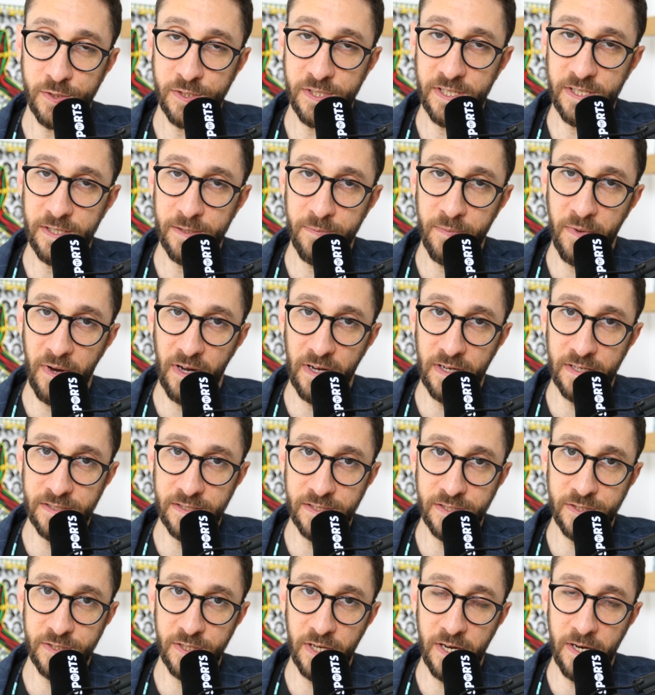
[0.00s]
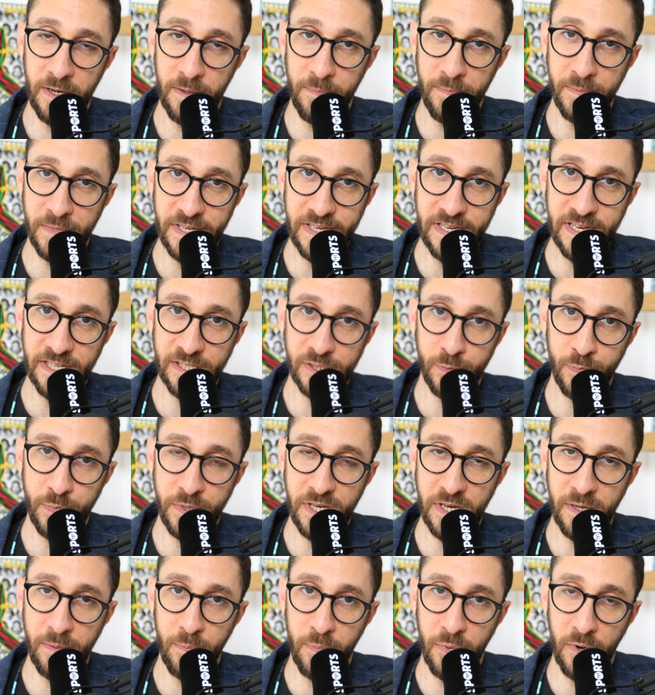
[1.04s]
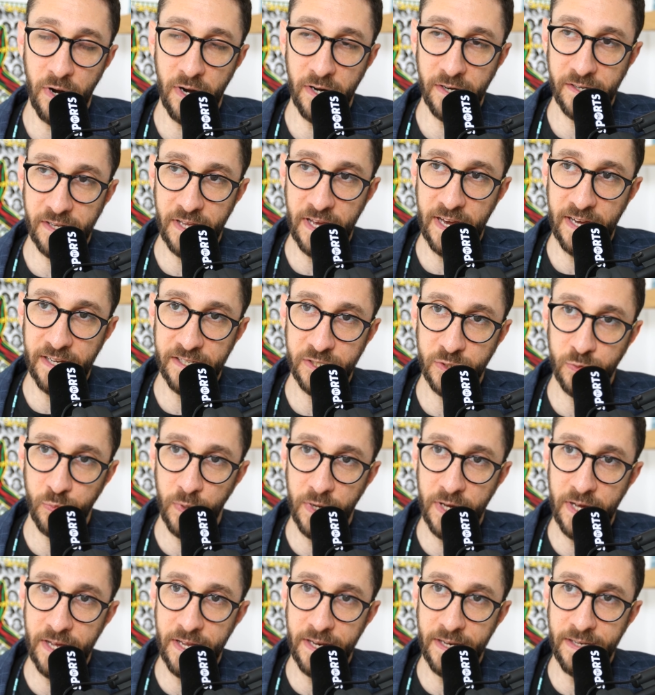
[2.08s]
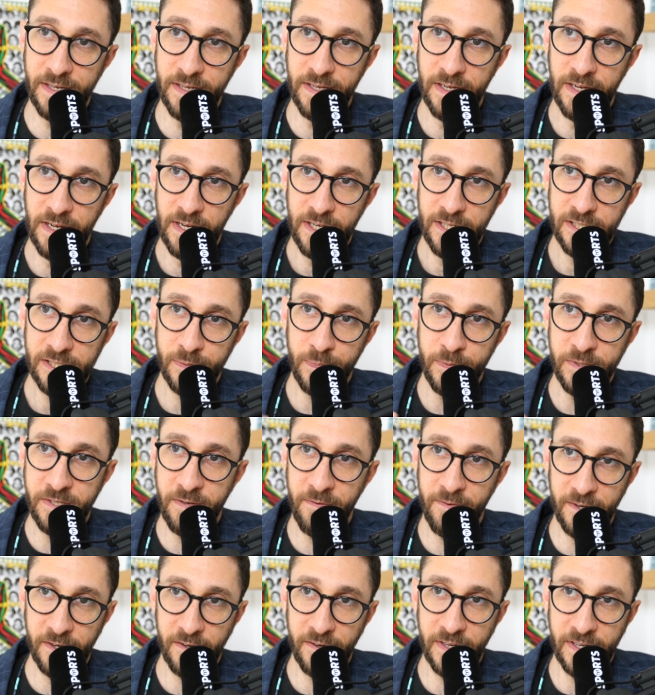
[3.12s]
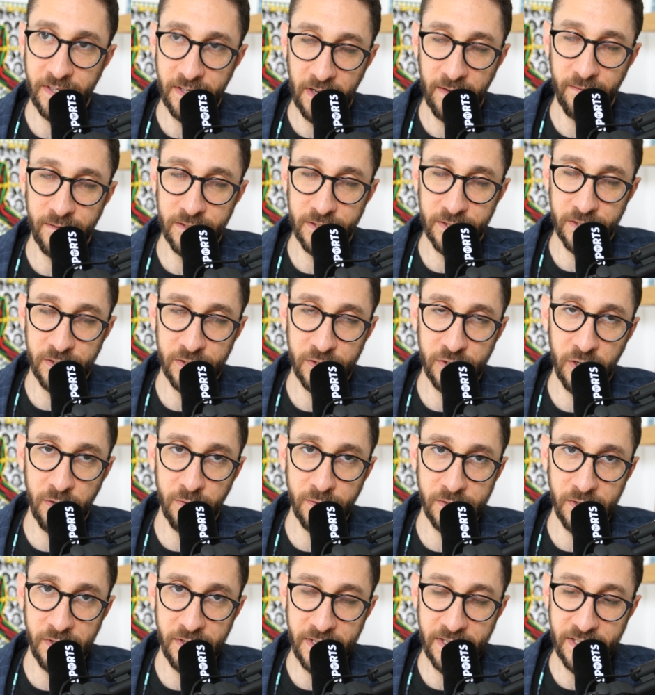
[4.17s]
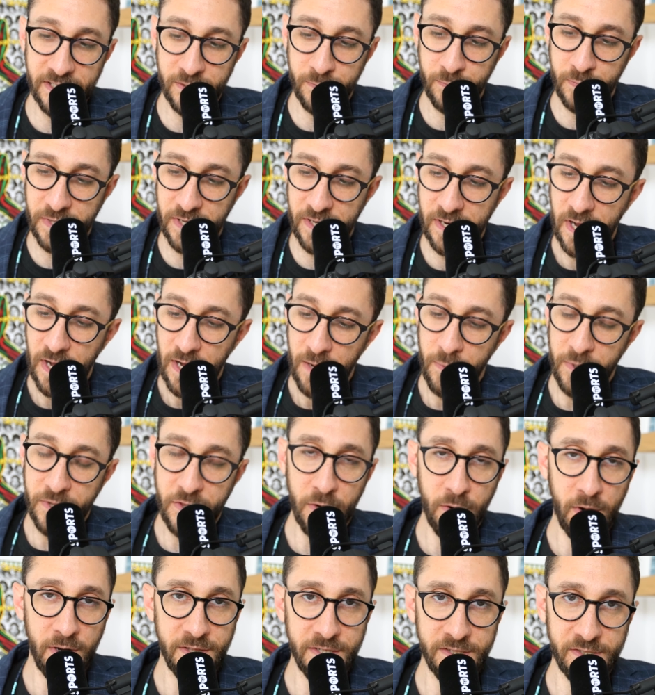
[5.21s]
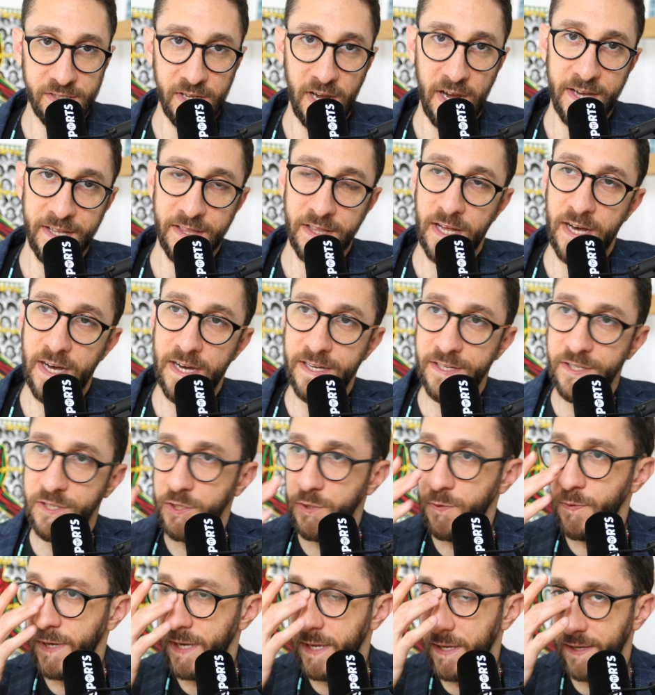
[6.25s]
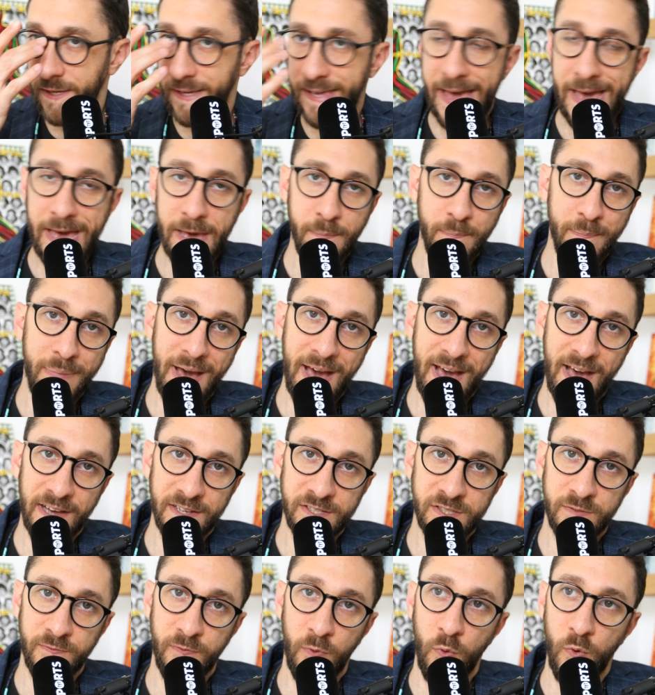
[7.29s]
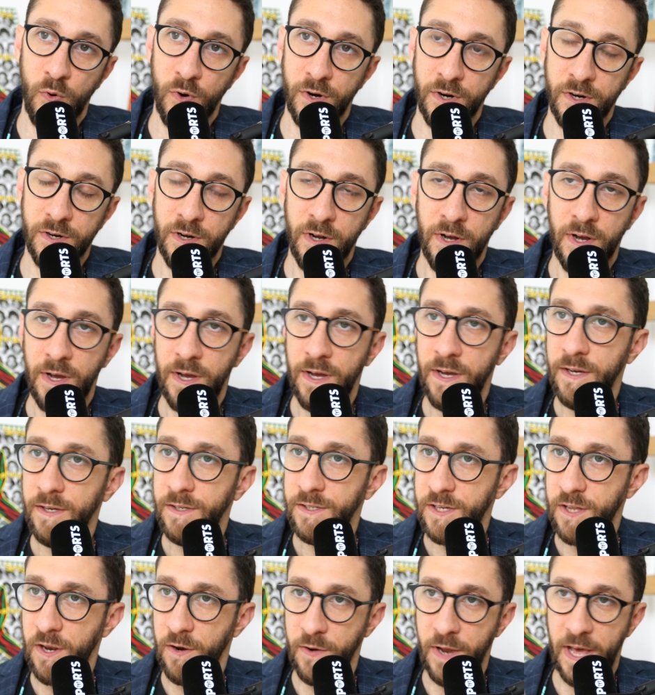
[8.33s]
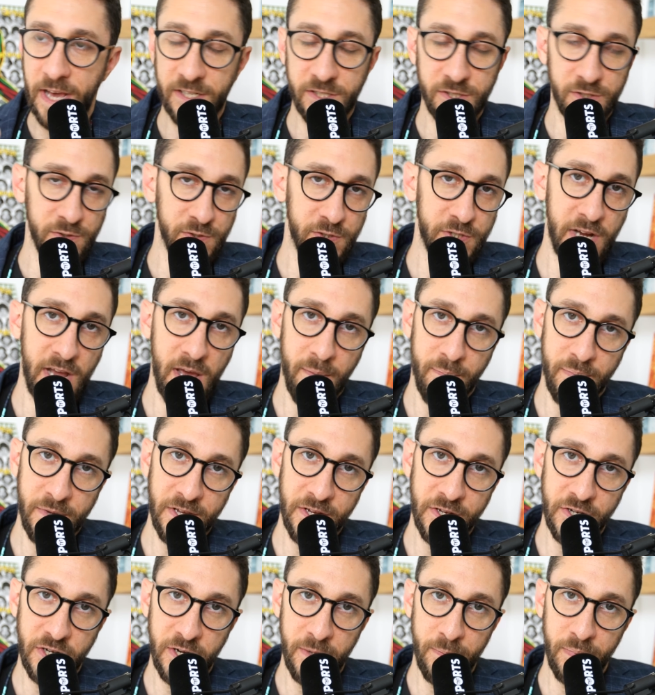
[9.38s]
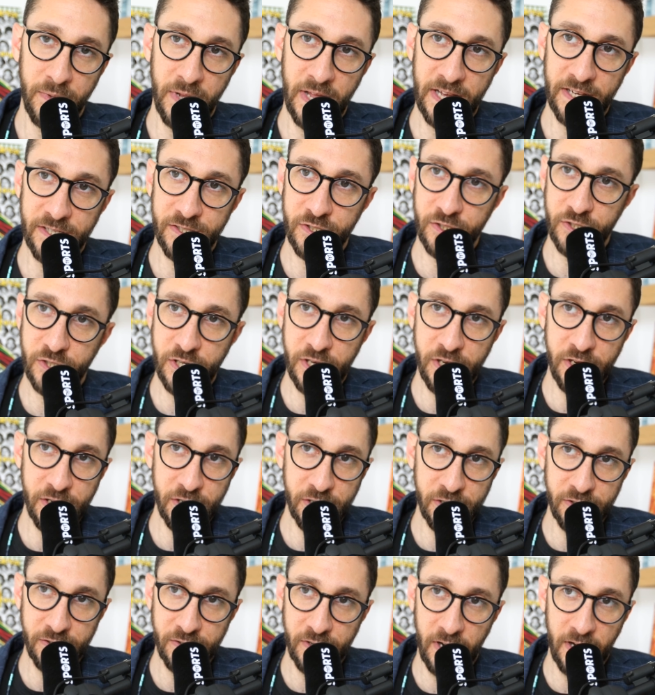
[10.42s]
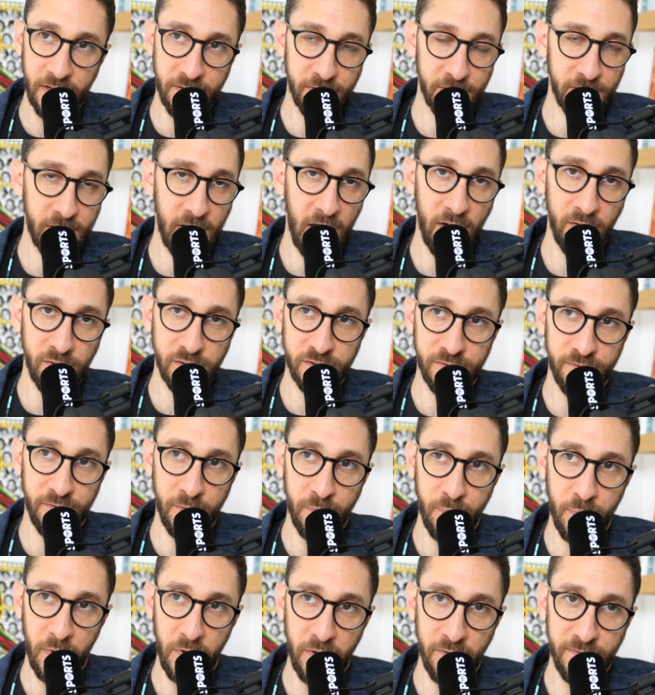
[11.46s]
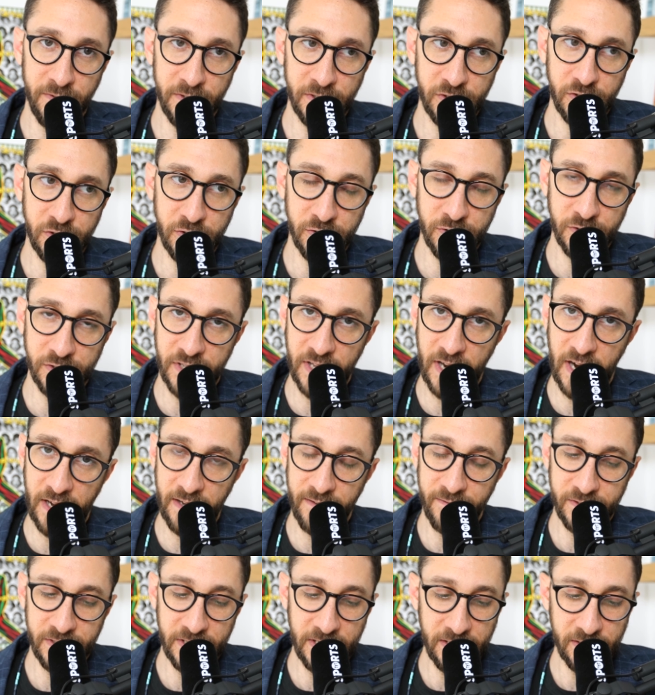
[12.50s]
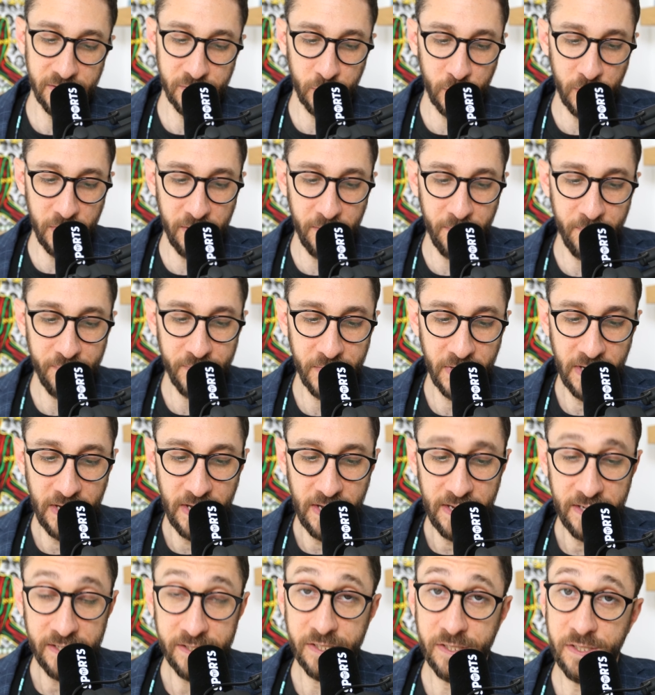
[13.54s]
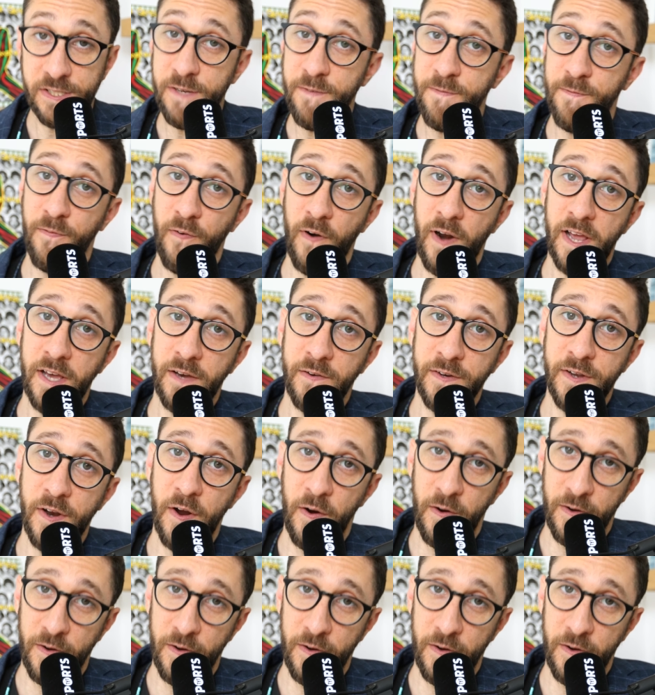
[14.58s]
see him on some E S P N broadcasts when, specifically, obviously the show is on E S P N, but they're on the sideline doing Game Pass for, you know, national championship last year, other college football fixtures that I've seen as well. Steve Franklin